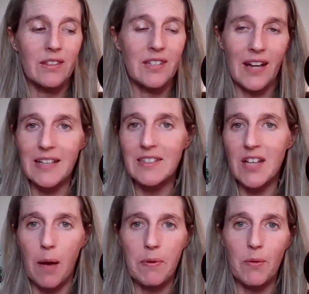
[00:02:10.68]
tonight's
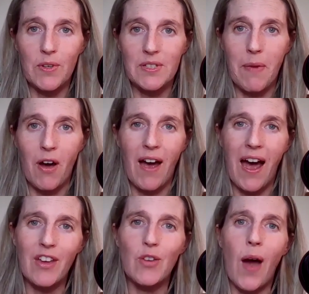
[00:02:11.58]
topic was about
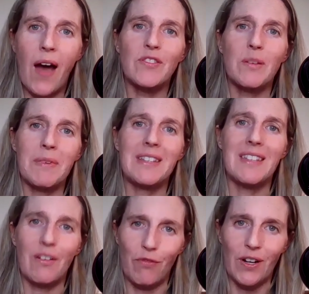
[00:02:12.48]
how you have to be
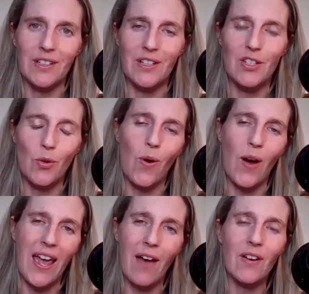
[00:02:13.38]
different. So
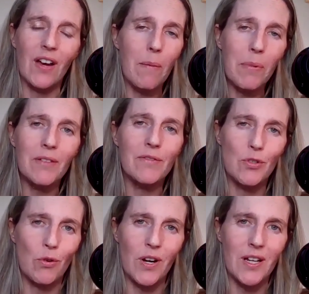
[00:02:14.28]
I have a couple of
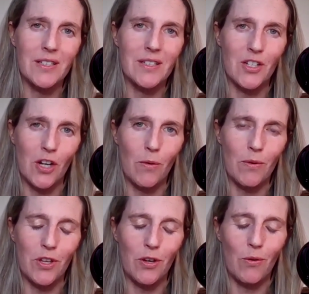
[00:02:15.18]
stories to share
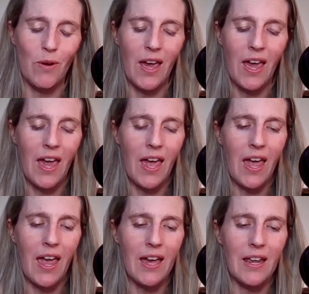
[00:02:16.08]
with you,
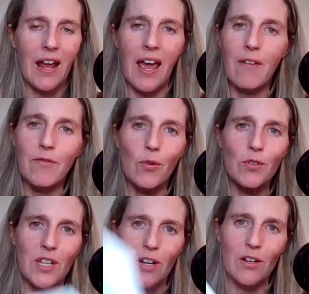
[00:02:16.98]
and I have
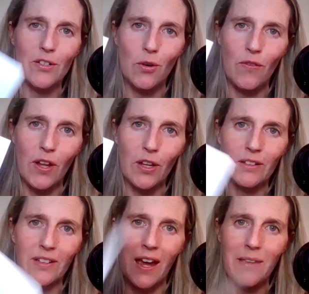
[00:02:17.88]
notes here. So if I
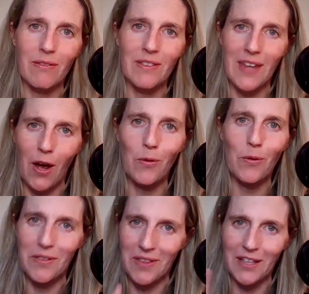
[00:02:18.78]
look
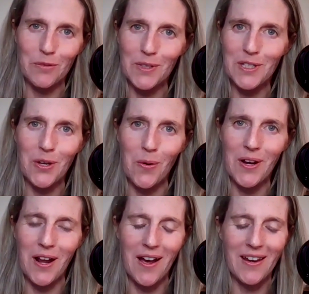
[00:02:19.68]
down, that's what's
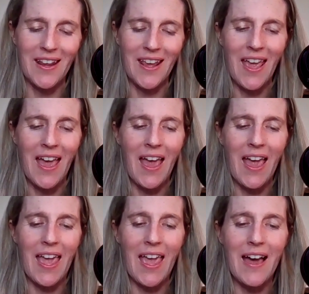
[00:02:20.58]
going on.
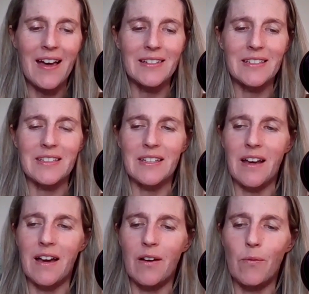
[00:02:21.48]
And
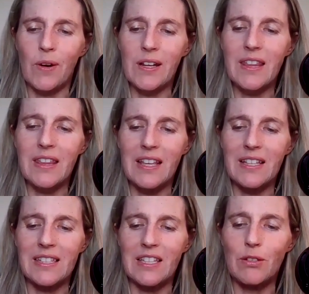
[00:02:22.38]
one of the
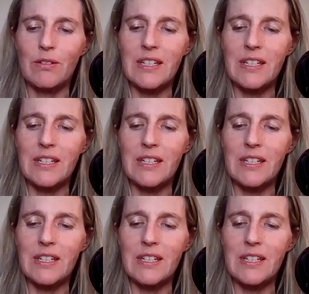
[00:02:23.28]
things that